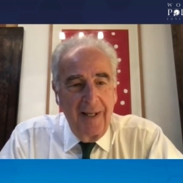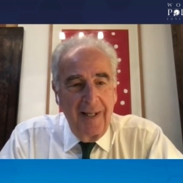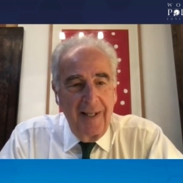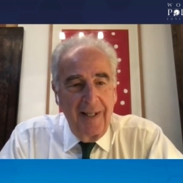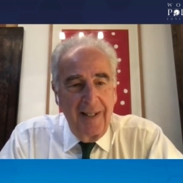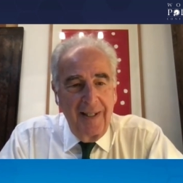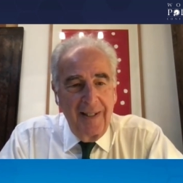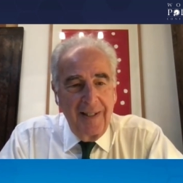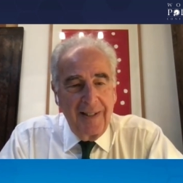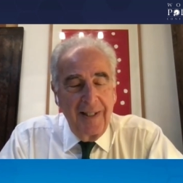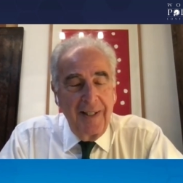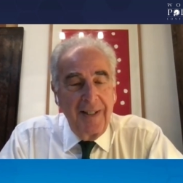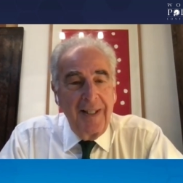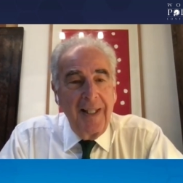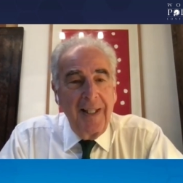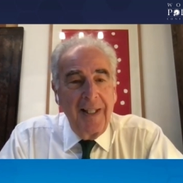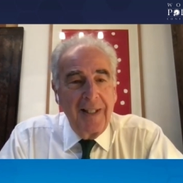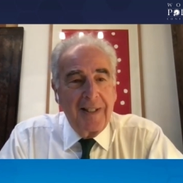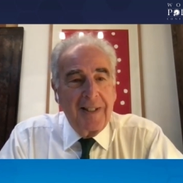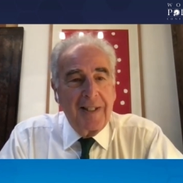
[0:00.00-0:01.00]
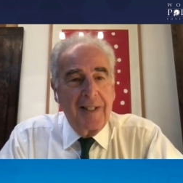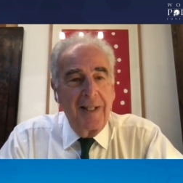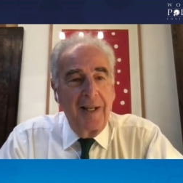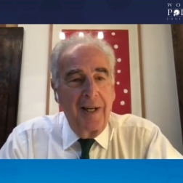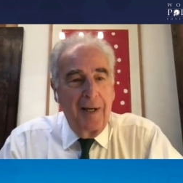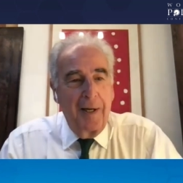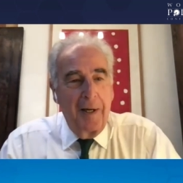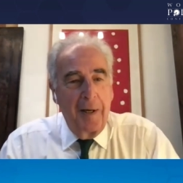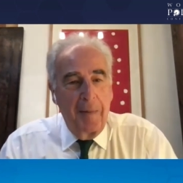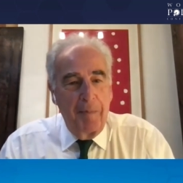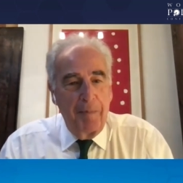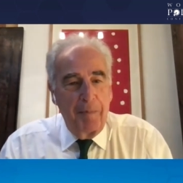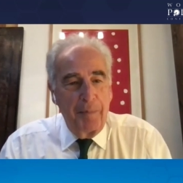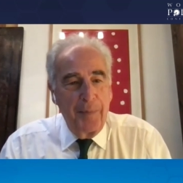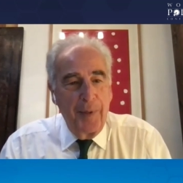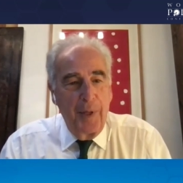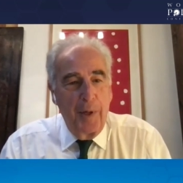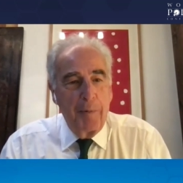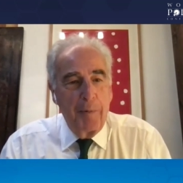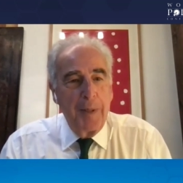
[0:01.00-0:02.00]
is, needs um,
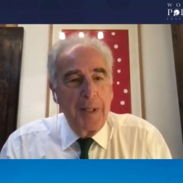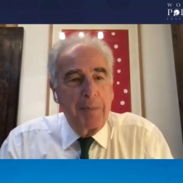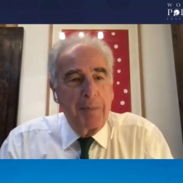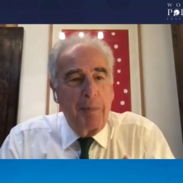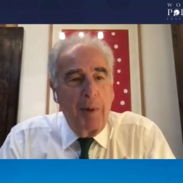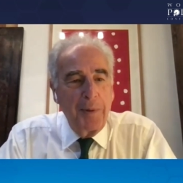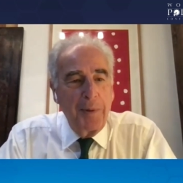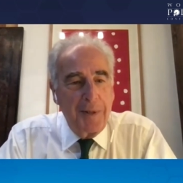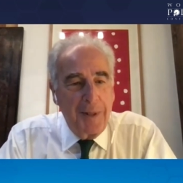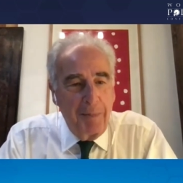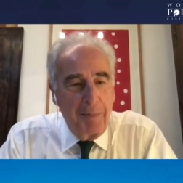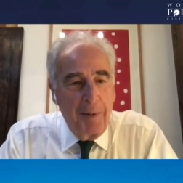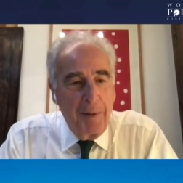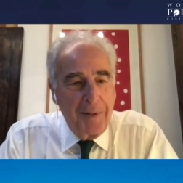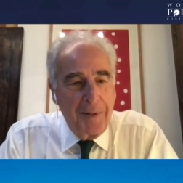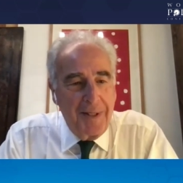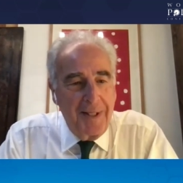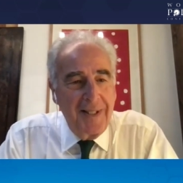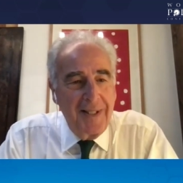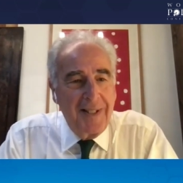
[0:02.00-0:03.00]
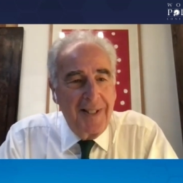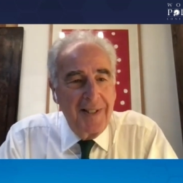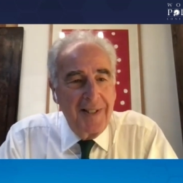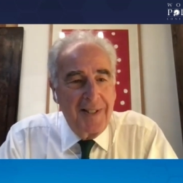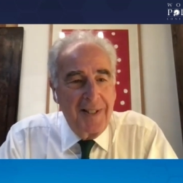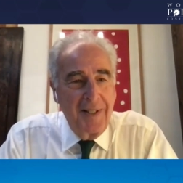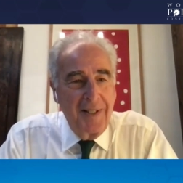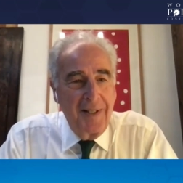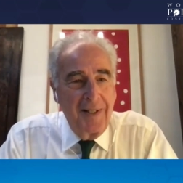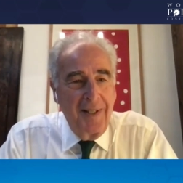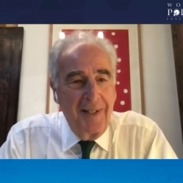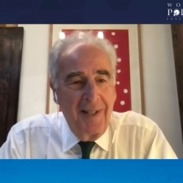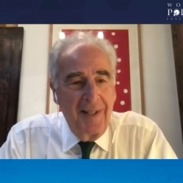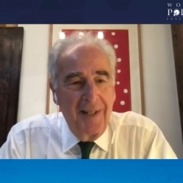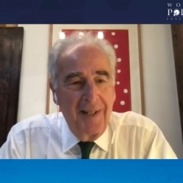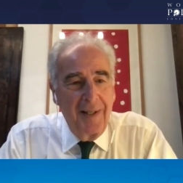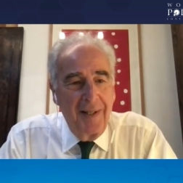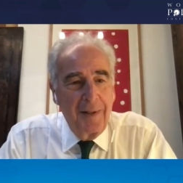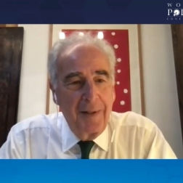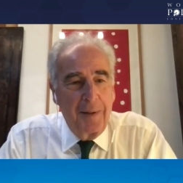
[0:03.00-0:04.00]
a responsible citizen
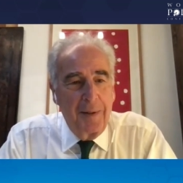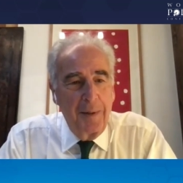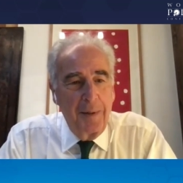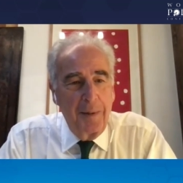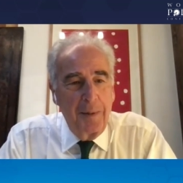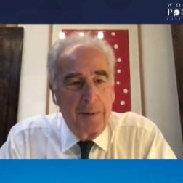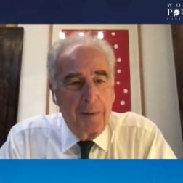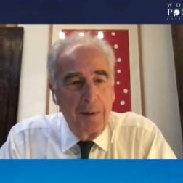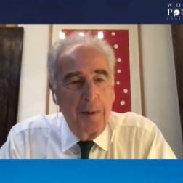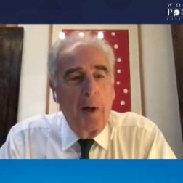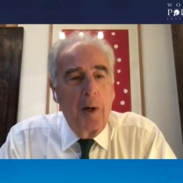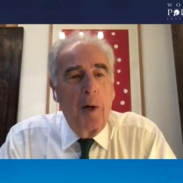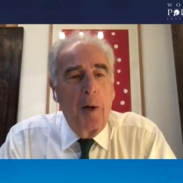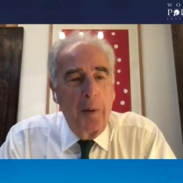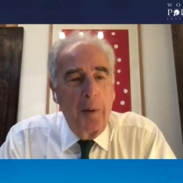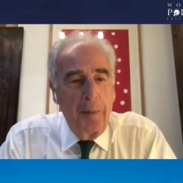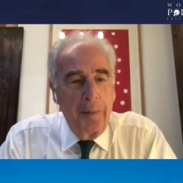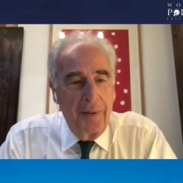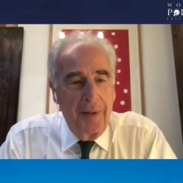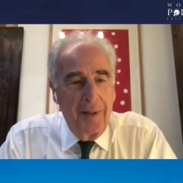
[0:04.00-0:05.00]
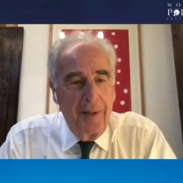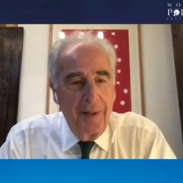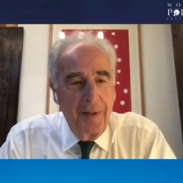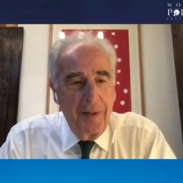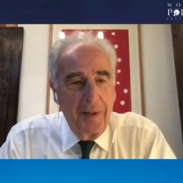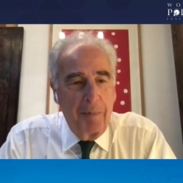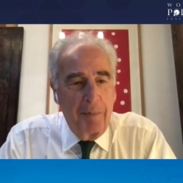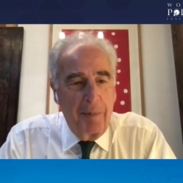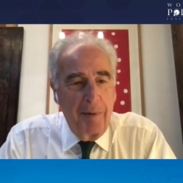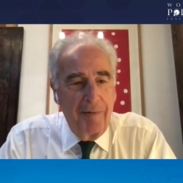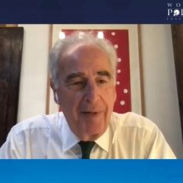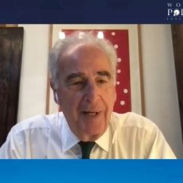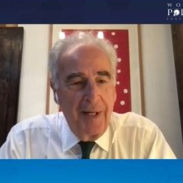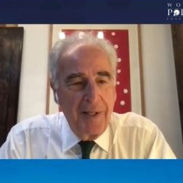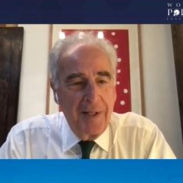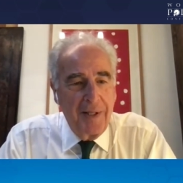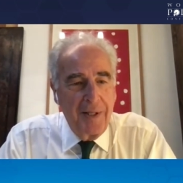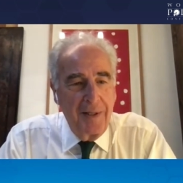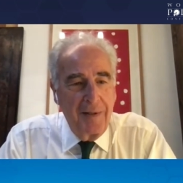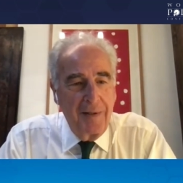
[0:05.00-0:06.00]
to, to own the
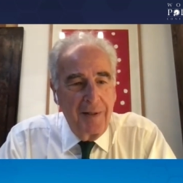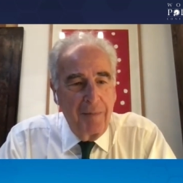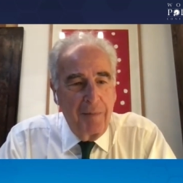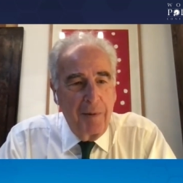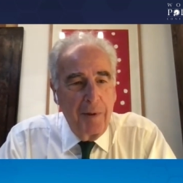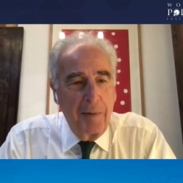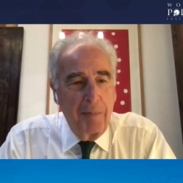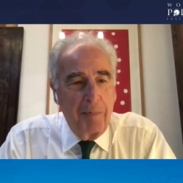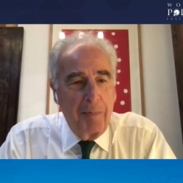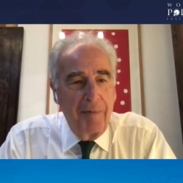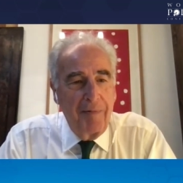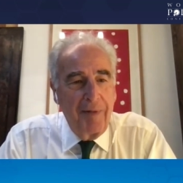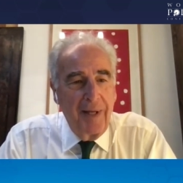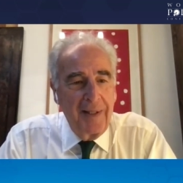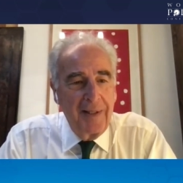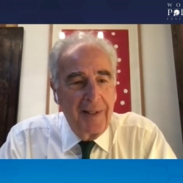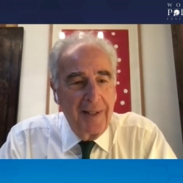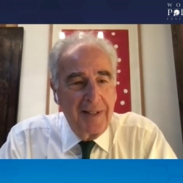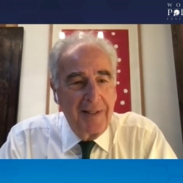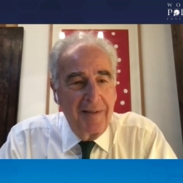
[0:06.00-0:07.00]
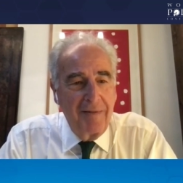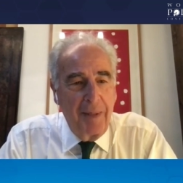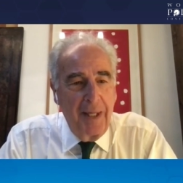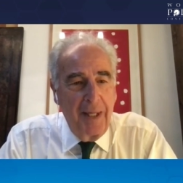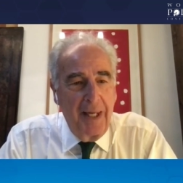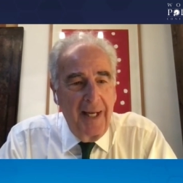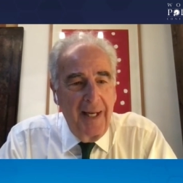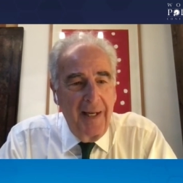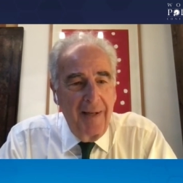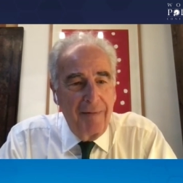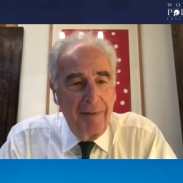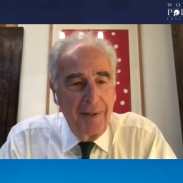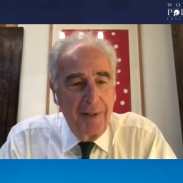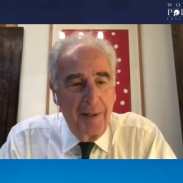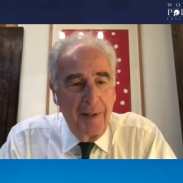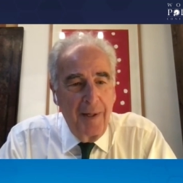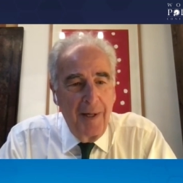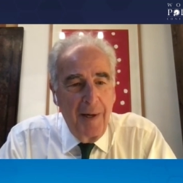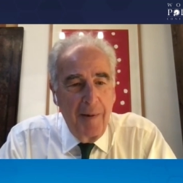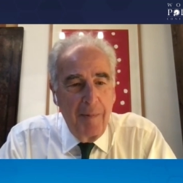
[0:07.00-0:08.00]
prevention, preventative
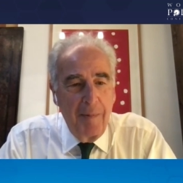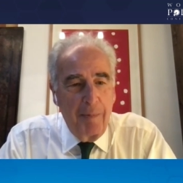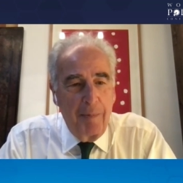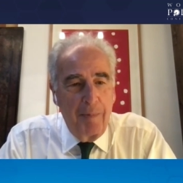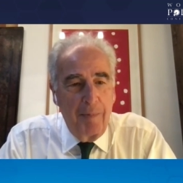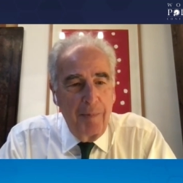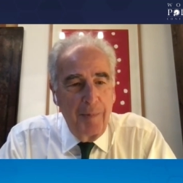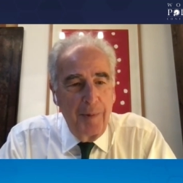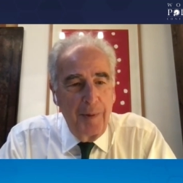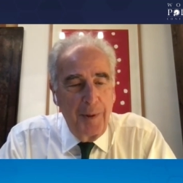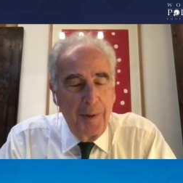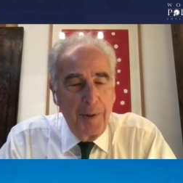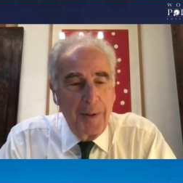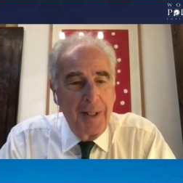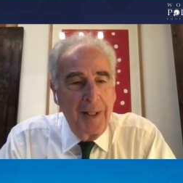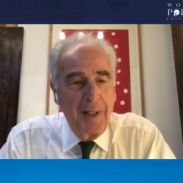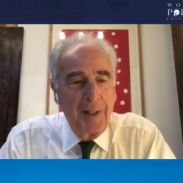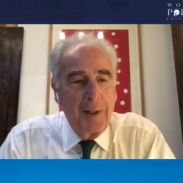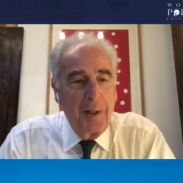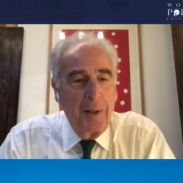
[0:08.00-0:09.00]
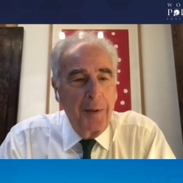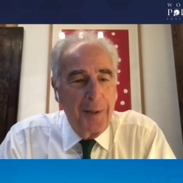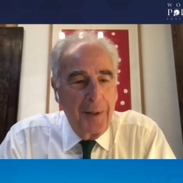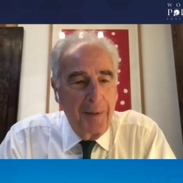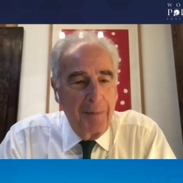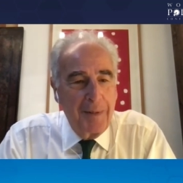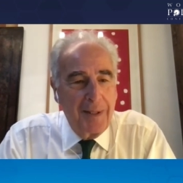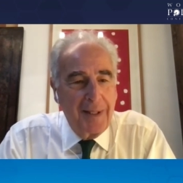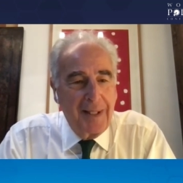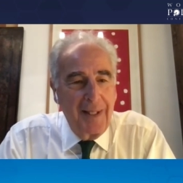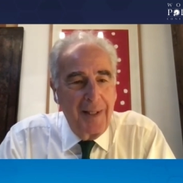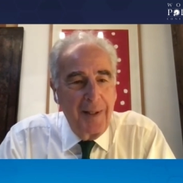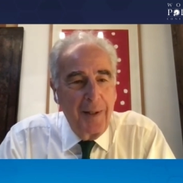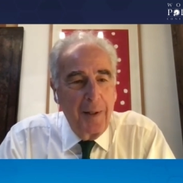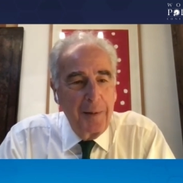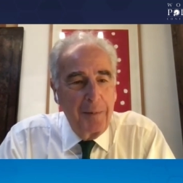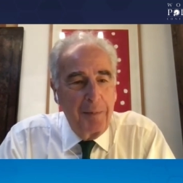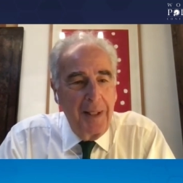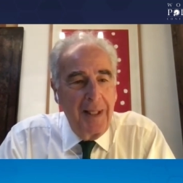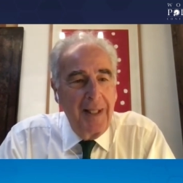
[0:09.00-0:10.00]
behavior. Using condoms
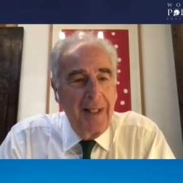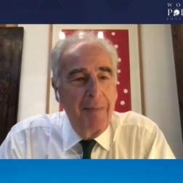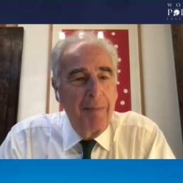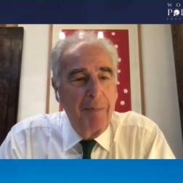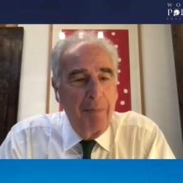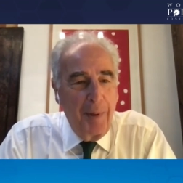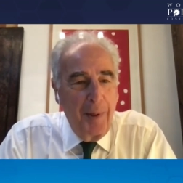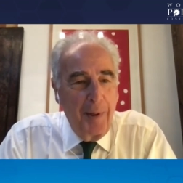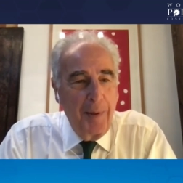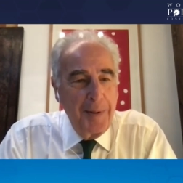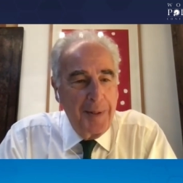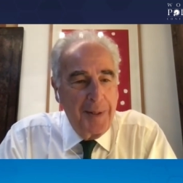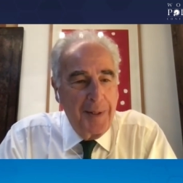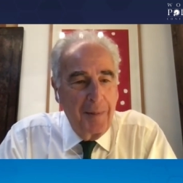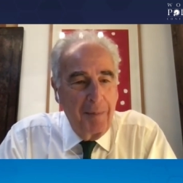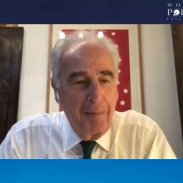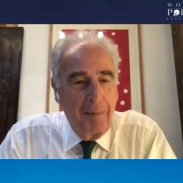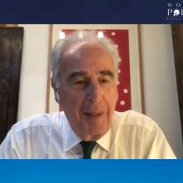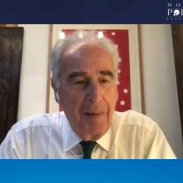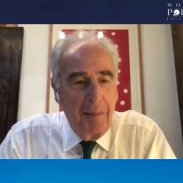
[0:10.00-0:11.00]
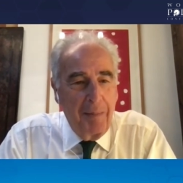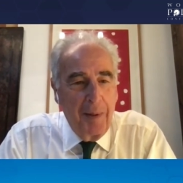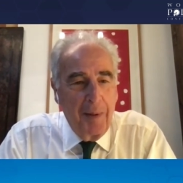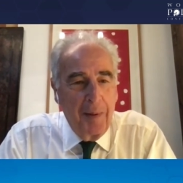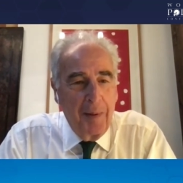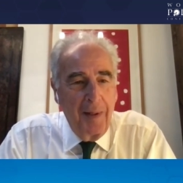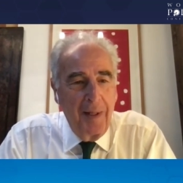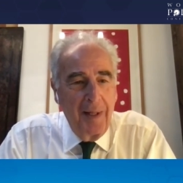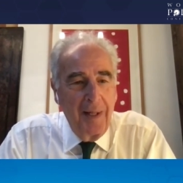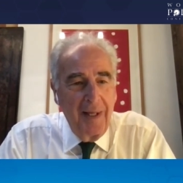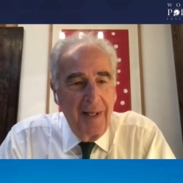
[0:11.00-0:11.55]
cannot be imposed on people.